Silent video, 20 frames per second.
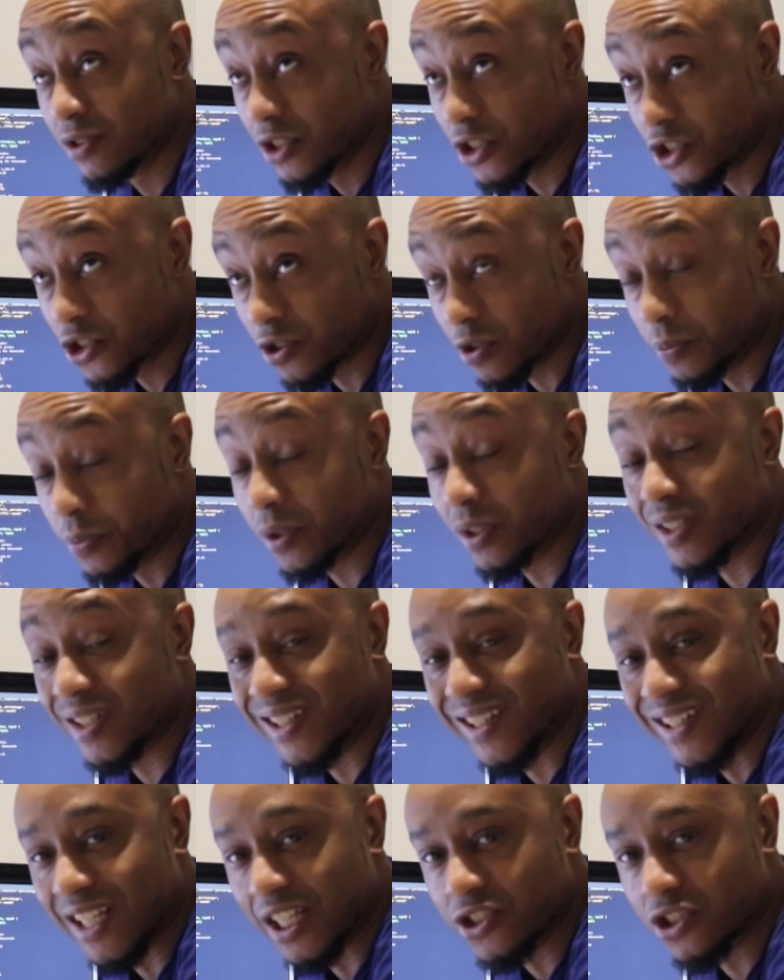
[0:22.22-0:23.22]

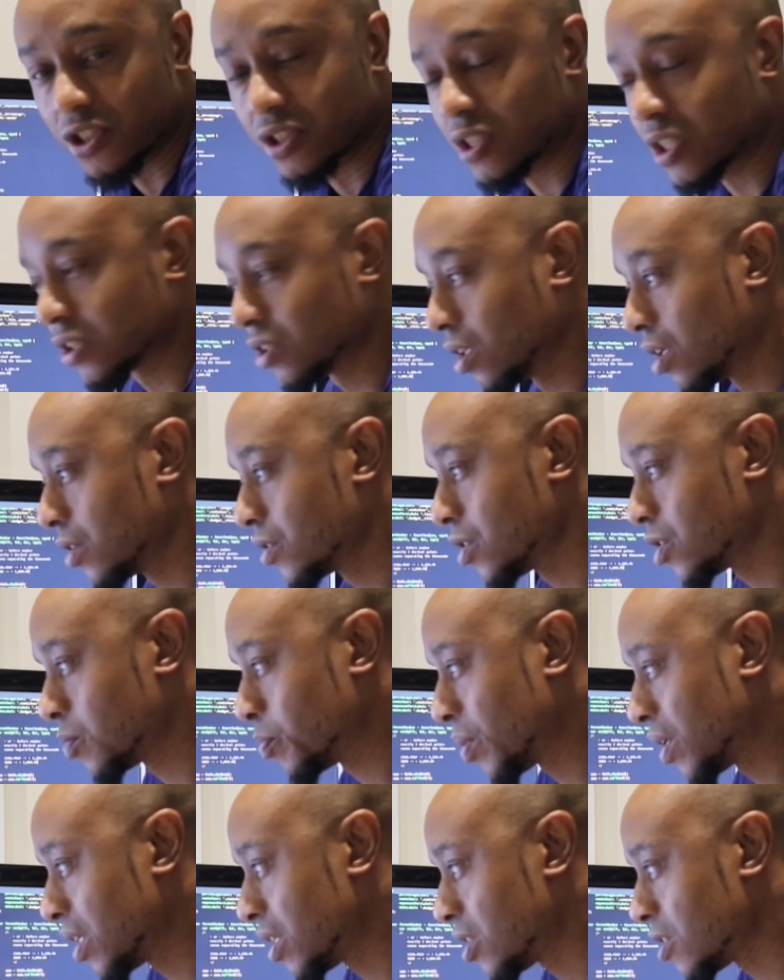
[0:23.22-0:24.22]
distributed ledger technology
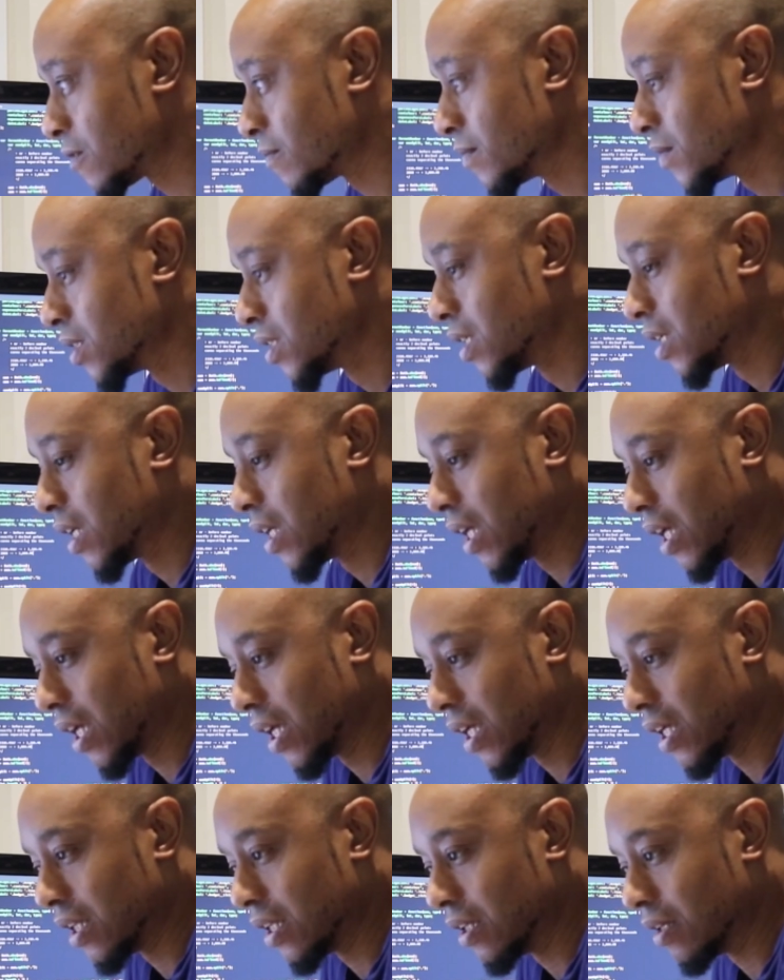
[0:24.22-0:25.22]
space.
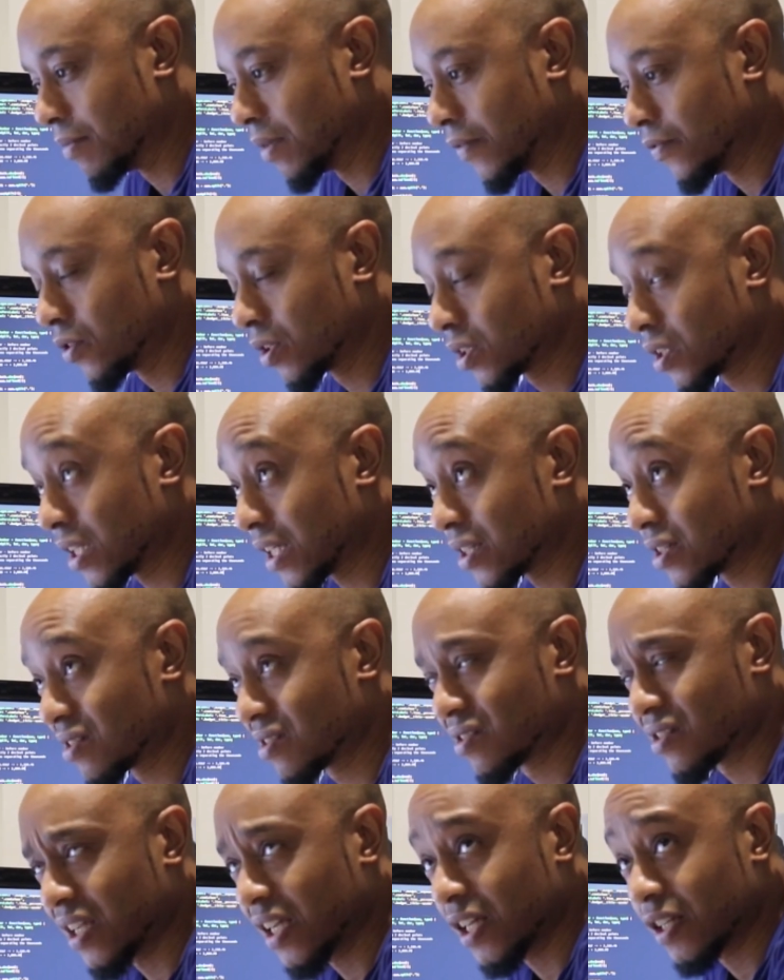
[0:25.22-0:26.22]
And um, I've looked at
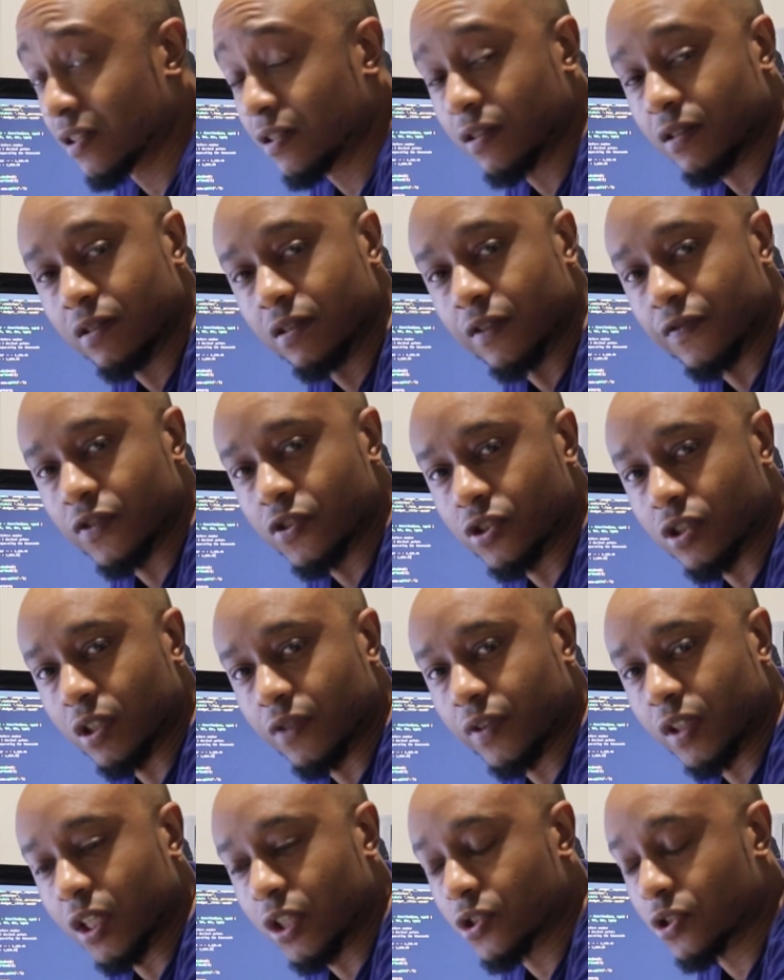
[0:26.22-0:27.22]
10 different
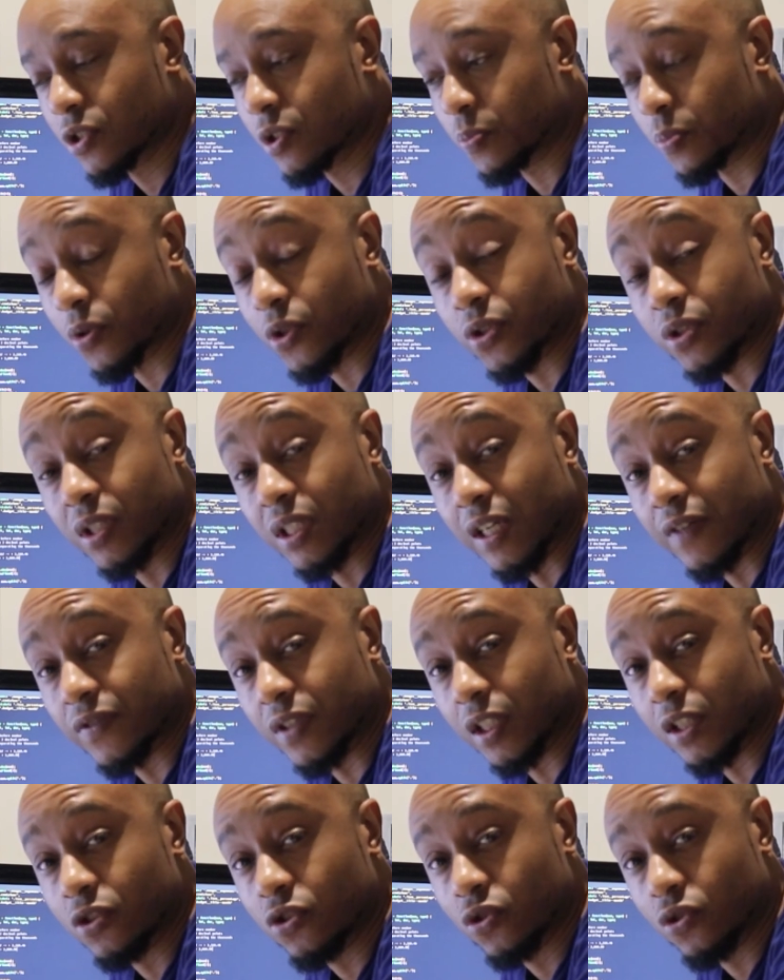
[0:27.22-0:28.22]
certifications. Personally, I've
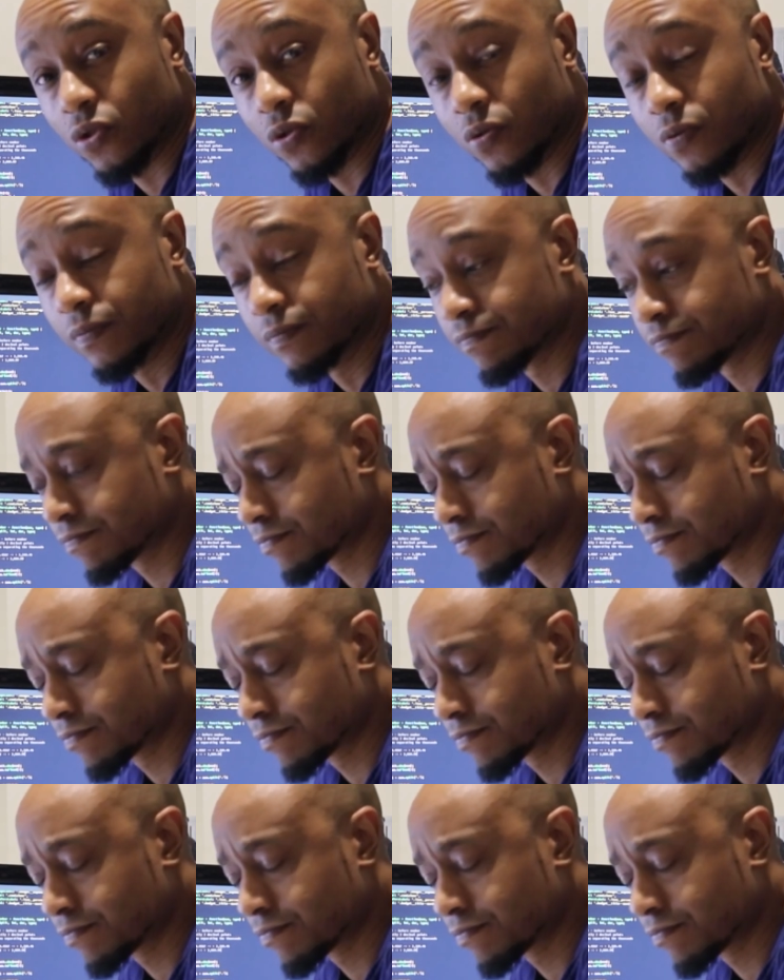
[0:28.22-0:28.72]
taken two.